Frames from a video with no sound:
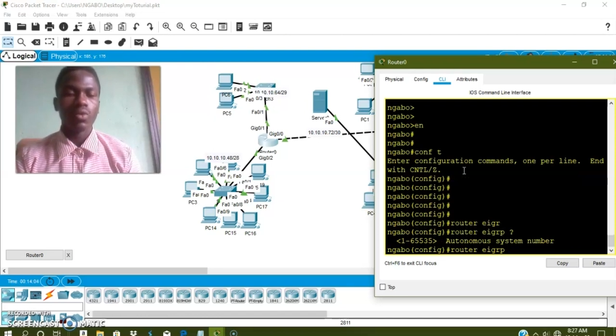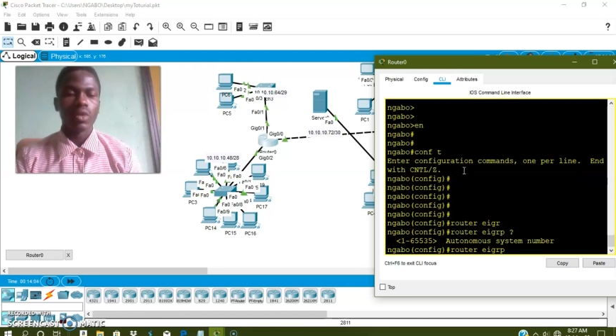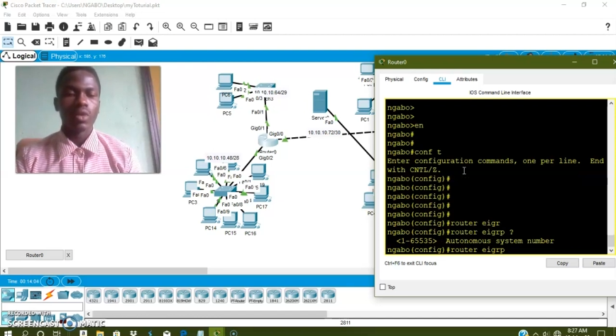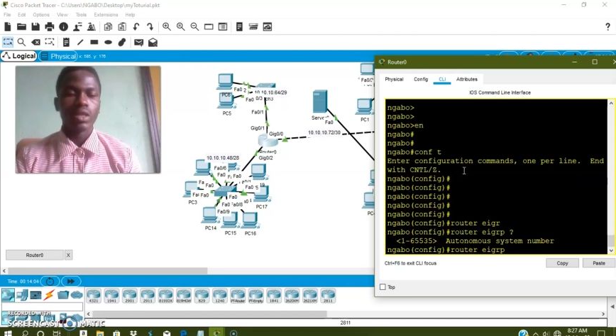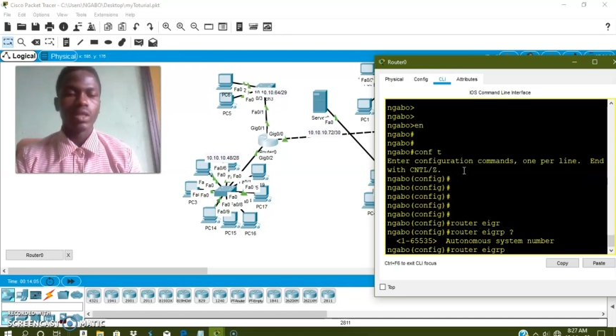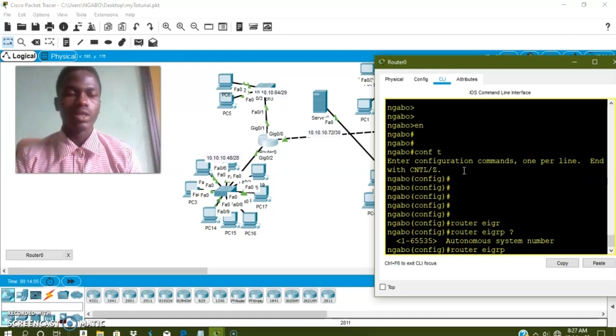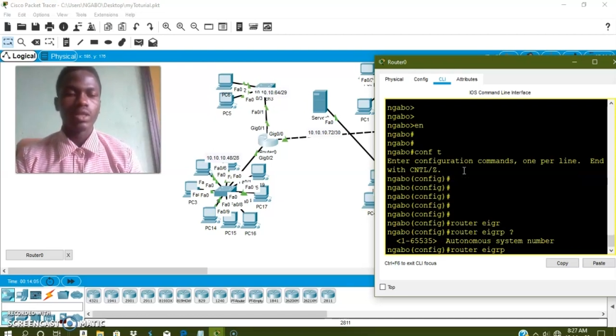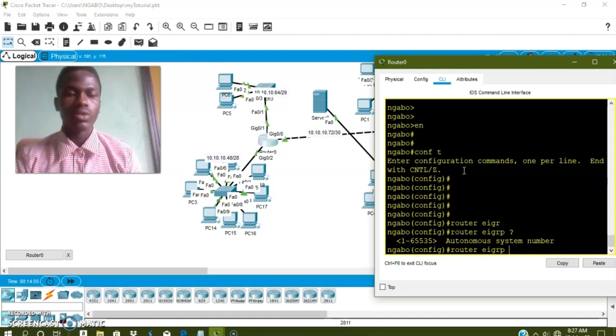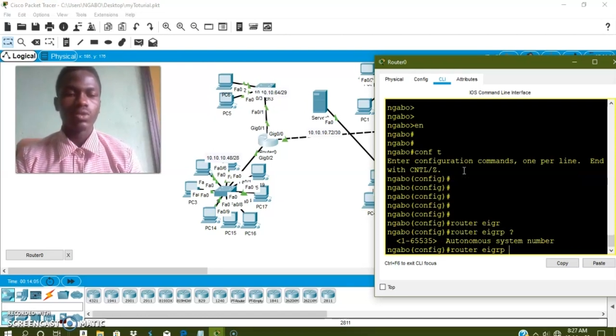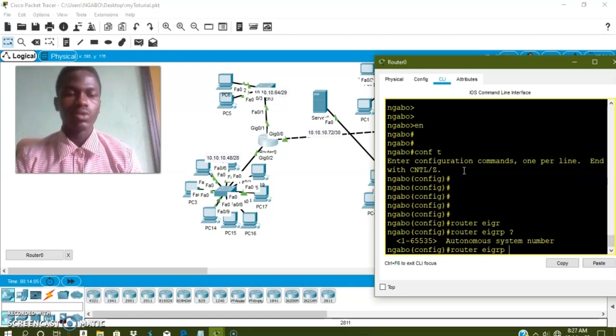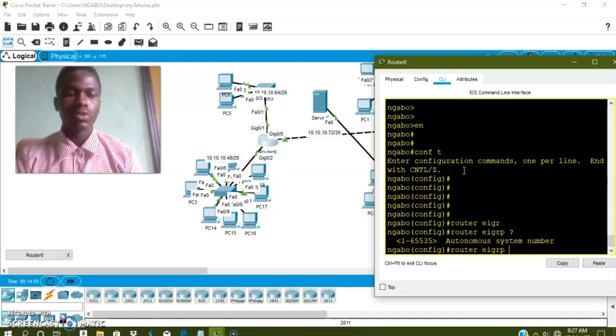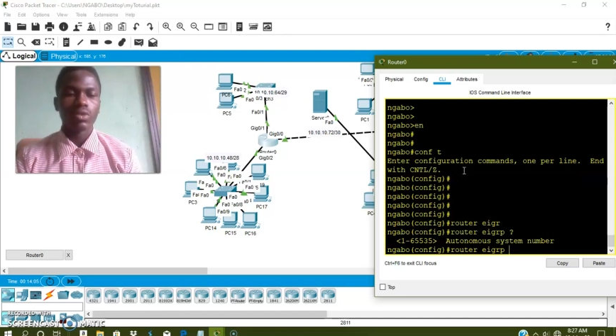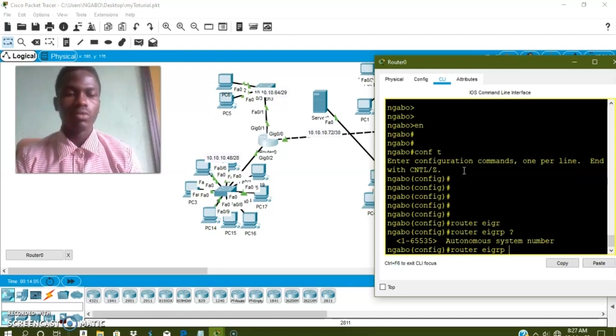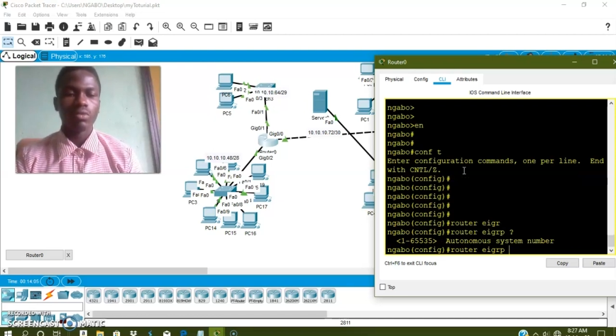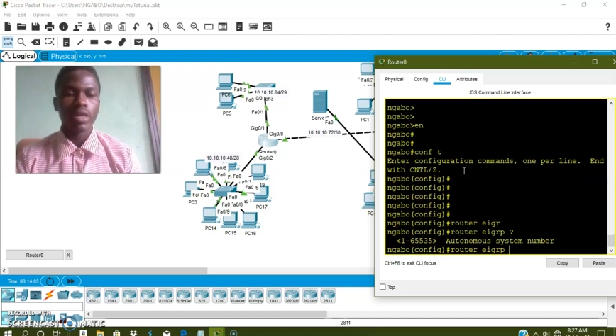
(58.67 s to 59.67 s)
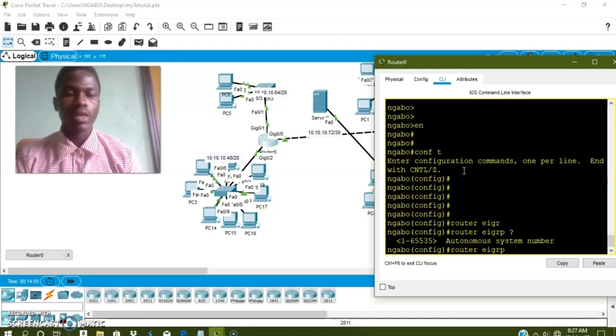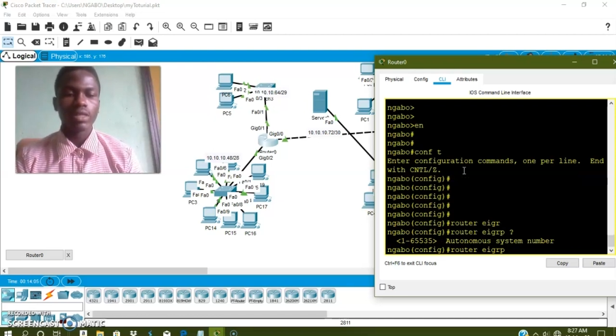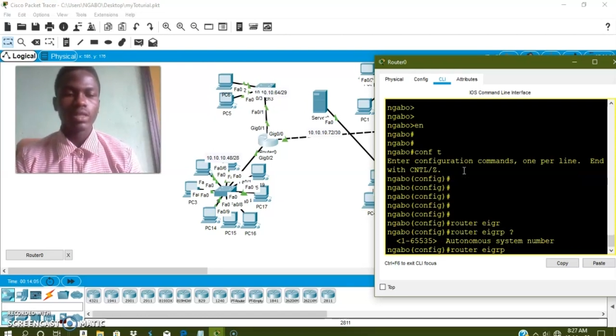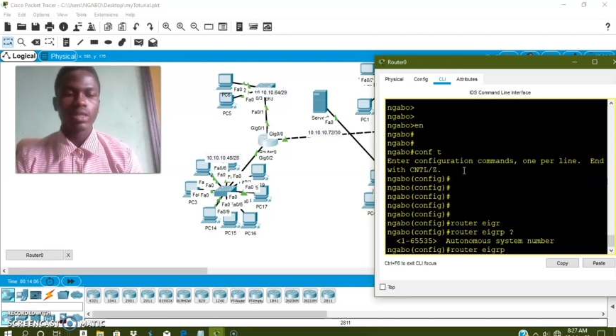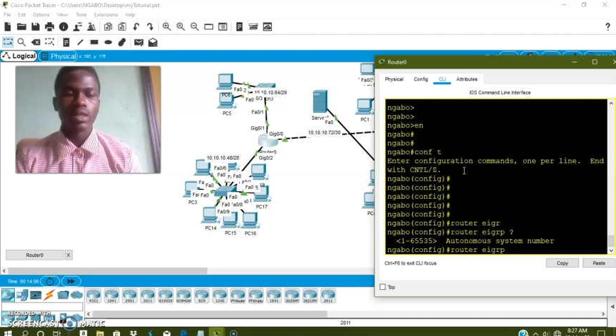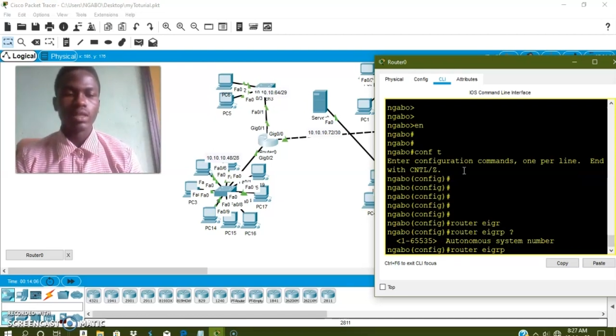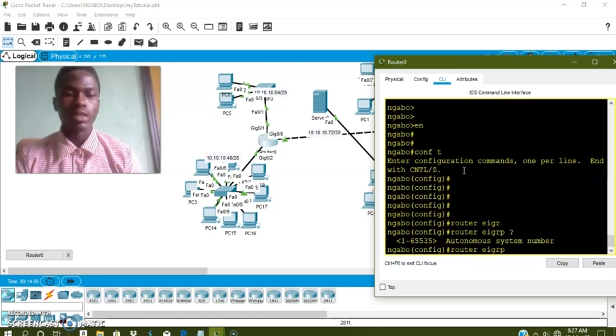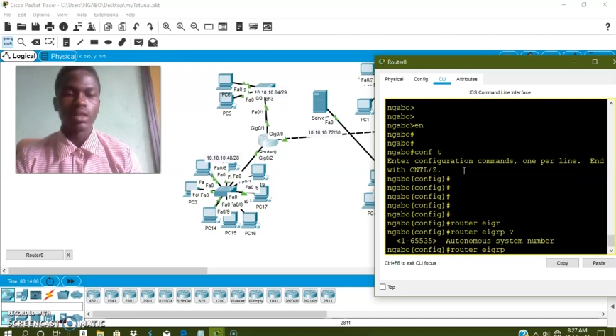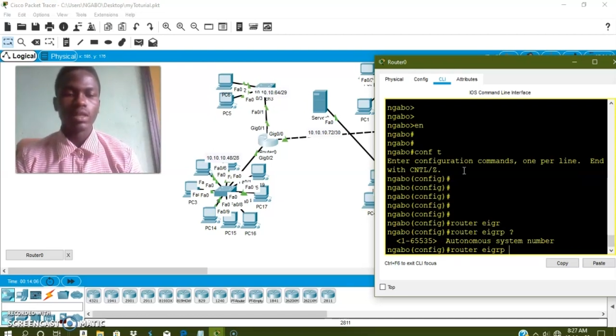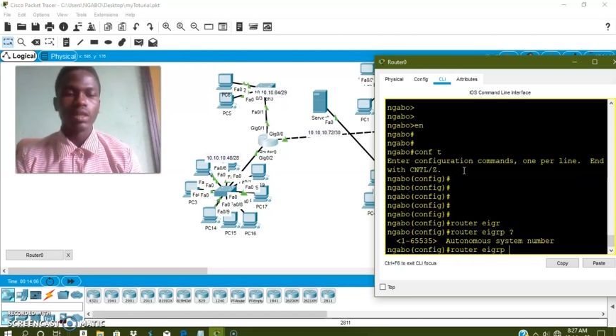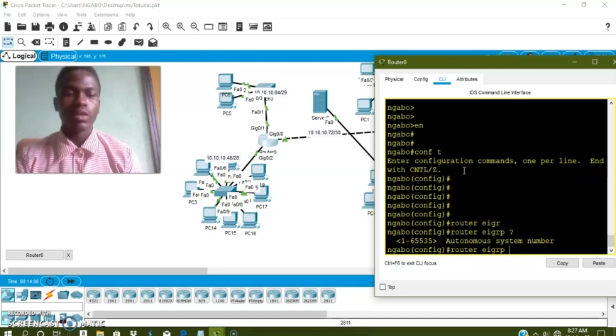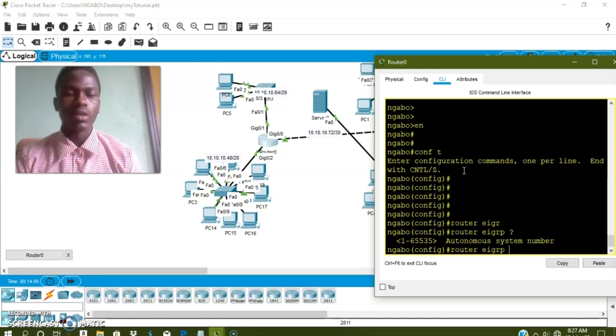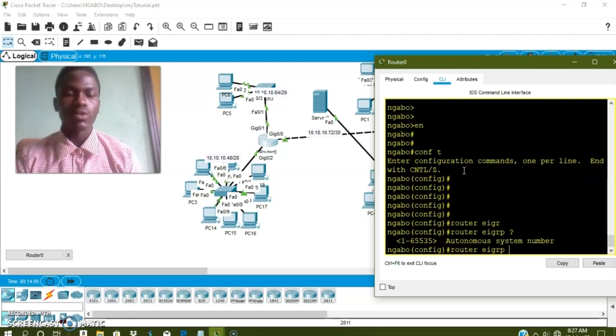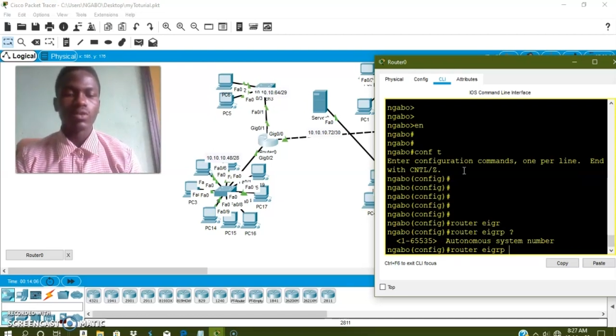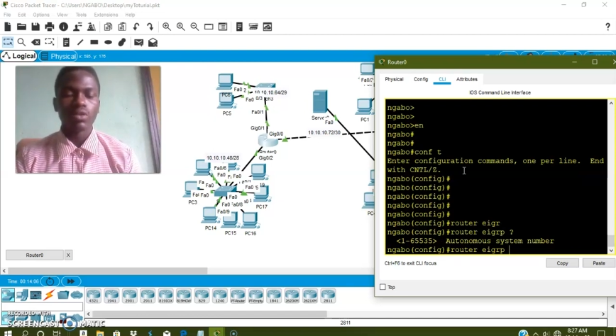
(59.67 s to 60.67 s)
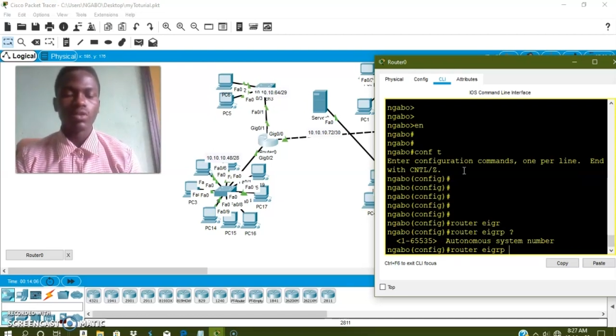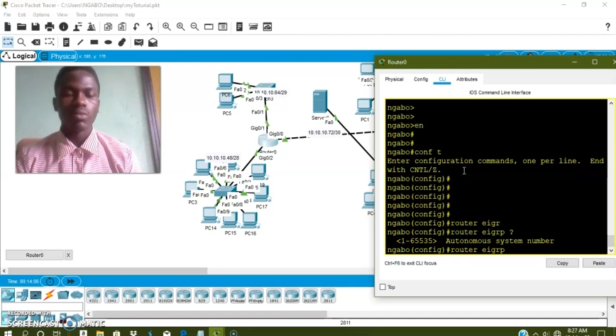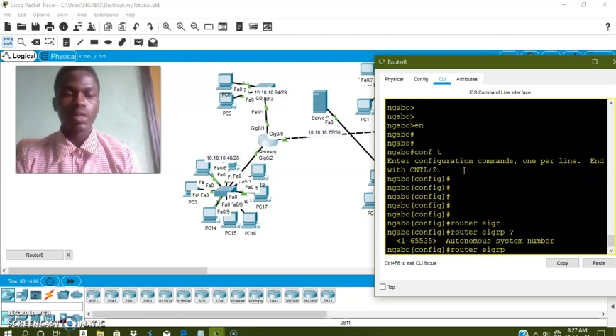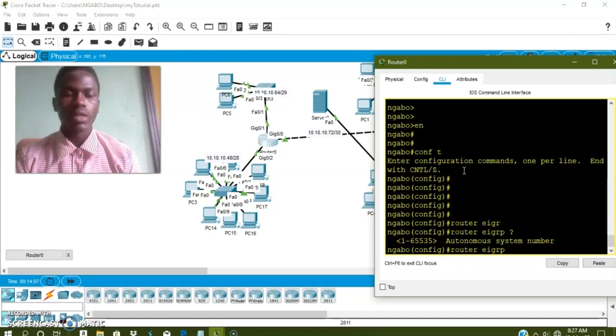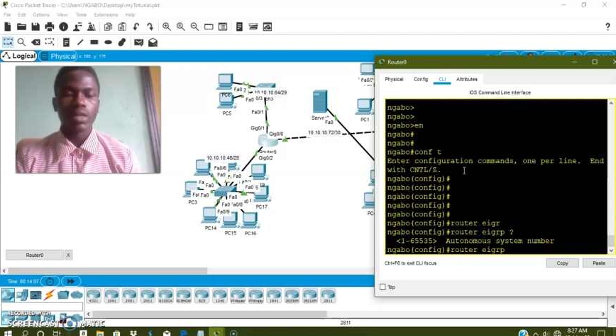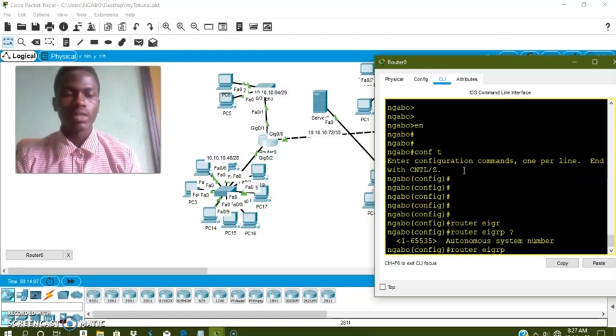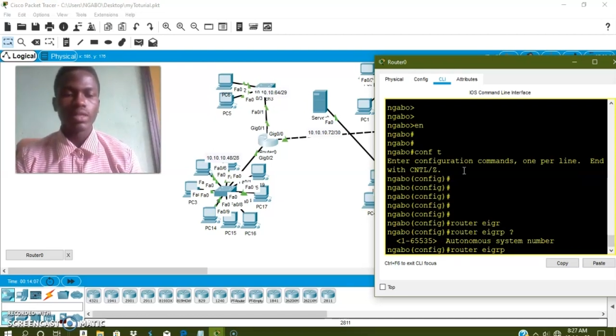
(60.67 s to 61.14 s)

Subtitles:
what is autonomous key, autonomous